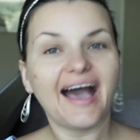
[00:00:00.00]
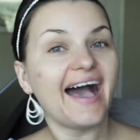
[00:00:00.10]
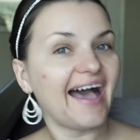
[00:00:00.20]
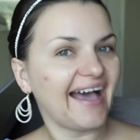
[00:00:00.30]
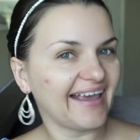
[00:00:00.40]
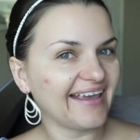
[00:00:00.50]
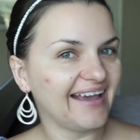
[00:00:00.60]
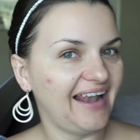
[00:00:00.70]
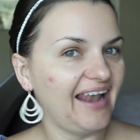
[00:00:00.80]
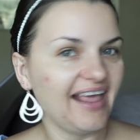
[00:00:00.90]
Hi
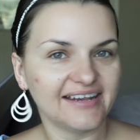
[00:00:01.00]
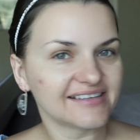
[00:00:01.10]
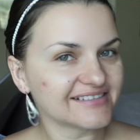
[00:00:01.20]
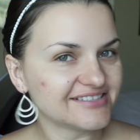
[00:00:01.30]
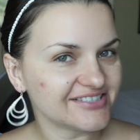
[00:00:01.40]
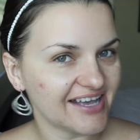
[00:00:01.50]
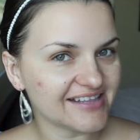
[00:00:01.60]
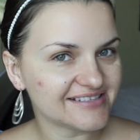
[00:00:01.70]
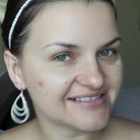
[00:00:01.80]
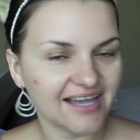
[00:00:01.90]
ladies and
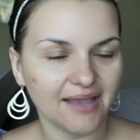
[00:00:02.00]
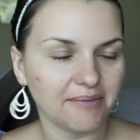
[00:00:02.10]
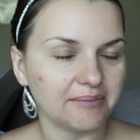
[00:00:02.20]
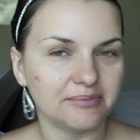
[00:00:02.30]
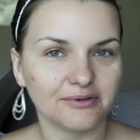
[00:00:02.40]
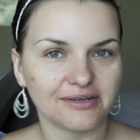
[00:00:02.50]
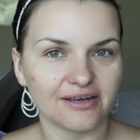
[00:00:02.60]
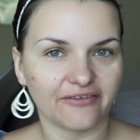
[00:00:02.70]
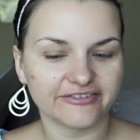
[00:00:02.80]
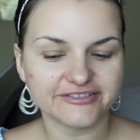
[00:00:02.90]
gents, hi my beauty
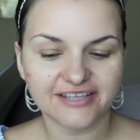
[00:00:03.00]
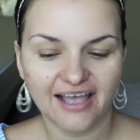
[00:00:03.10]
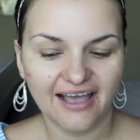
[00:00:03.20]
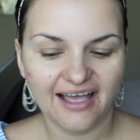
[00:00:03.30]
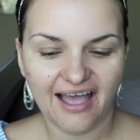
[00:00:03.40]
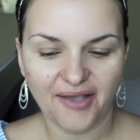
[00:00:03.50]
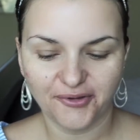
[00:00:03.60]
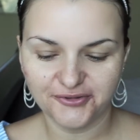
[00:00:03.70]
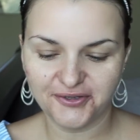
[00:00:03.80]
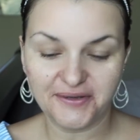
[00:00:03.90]
lovers, how
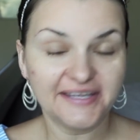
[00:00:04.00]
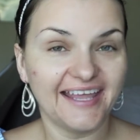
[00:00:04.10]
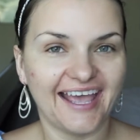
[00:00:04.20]
you doing?